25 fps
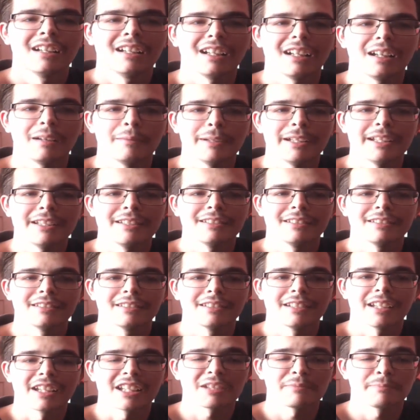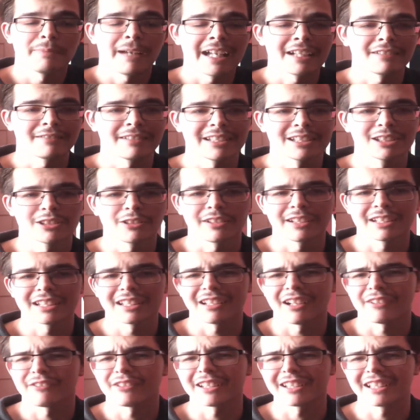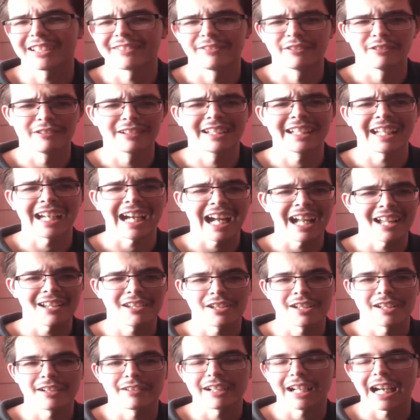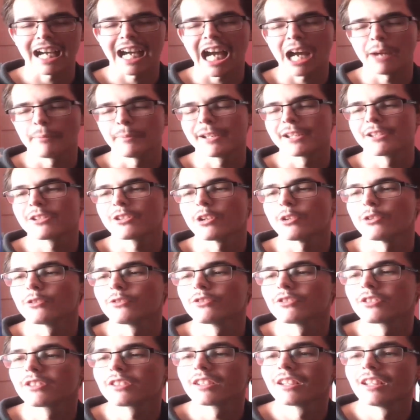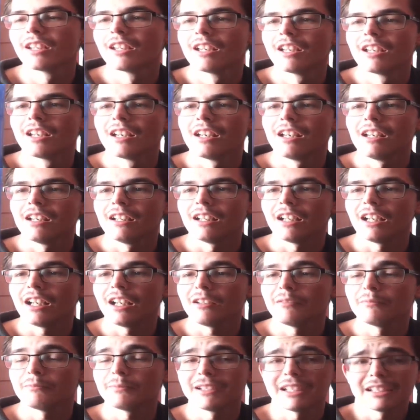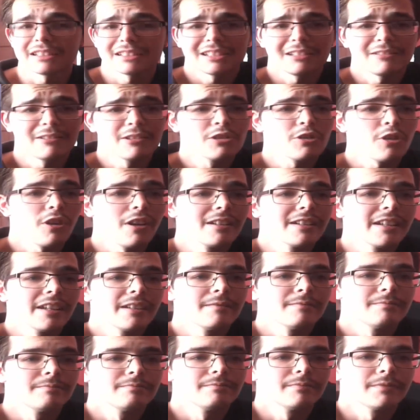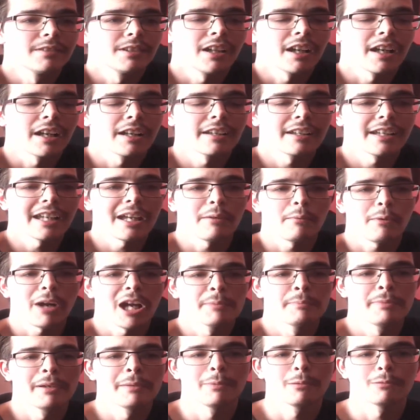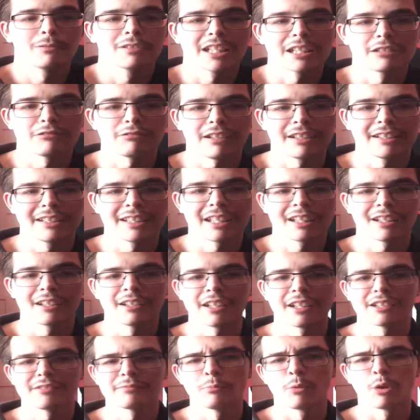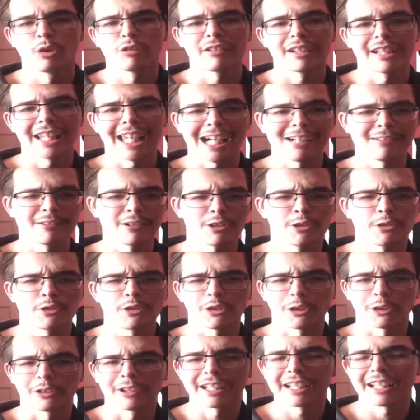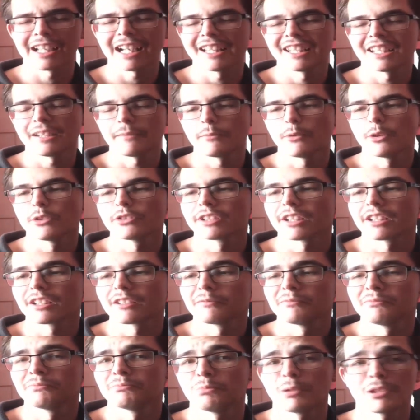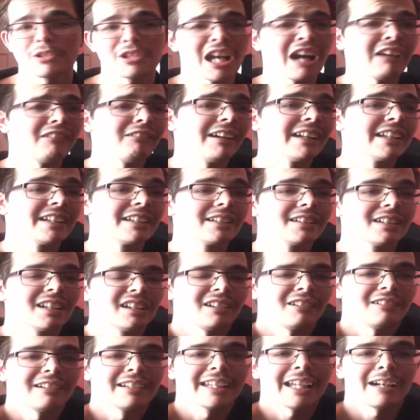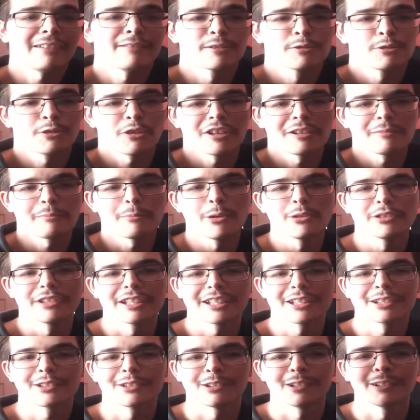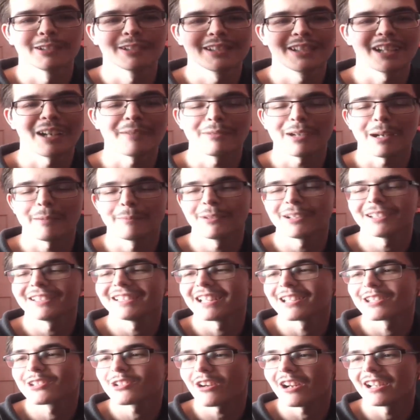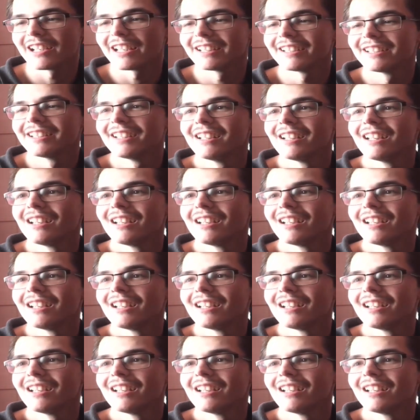I mean, you expect like Sonic to have like really catchy, like, happy tunes, but I still enjoyed it. You know, I can get why people dislike it, 'cause it's more like electronic kind of music, which I like. I like electronic music, so you know, I'm going to enjoy it.